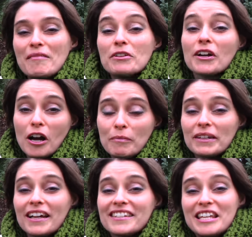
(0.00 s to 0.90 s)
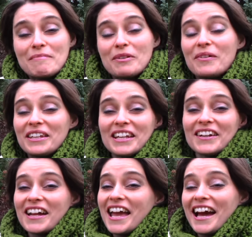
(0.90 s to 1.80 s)
you're helping us keep going
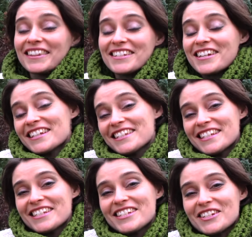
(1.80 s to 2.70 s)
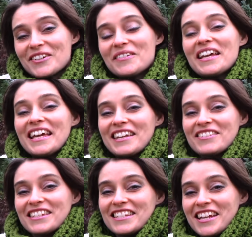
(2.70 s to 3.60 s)
here at the Jayda InStitches show. It gives
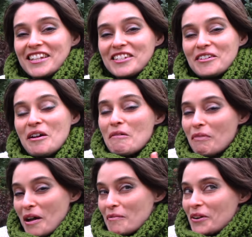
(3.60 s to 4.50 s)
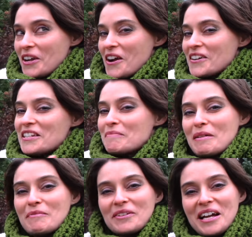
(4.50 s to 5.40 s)
us a chance to buy more yarn and
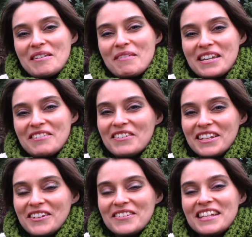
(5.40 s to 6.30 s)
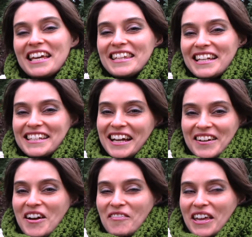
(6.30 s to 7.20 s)
spend more time making videos that
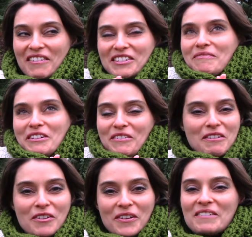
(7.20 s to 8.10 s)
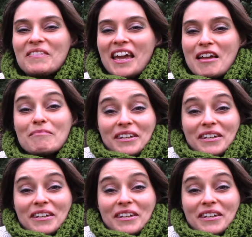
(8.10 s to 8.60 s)
we have so much fun doing and